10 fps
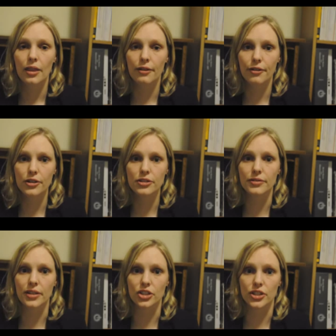The first of
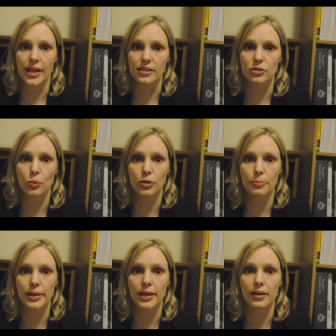such tests would
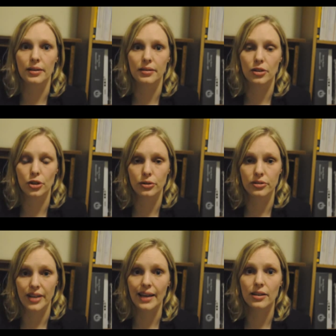be a
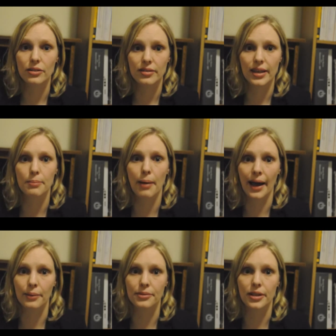standard skin
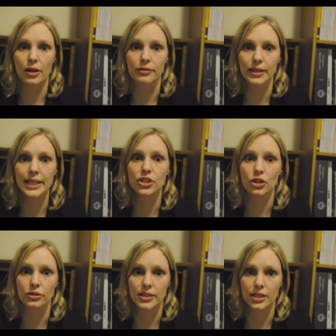biopsy of
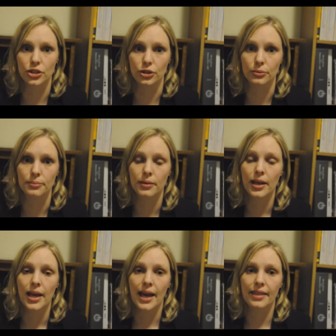lesional tissue,
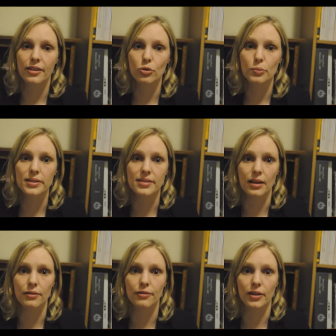and this would be
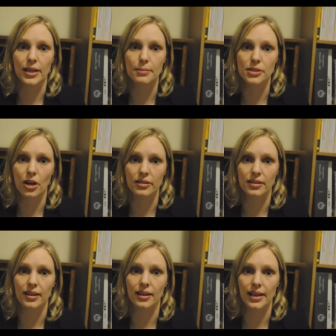sent for
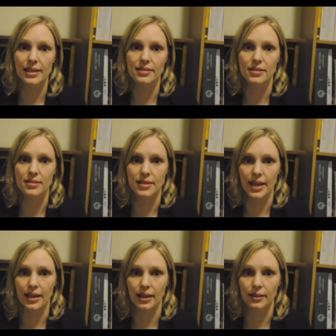hematoxylin and eosin
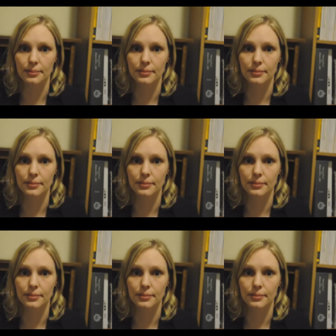staining.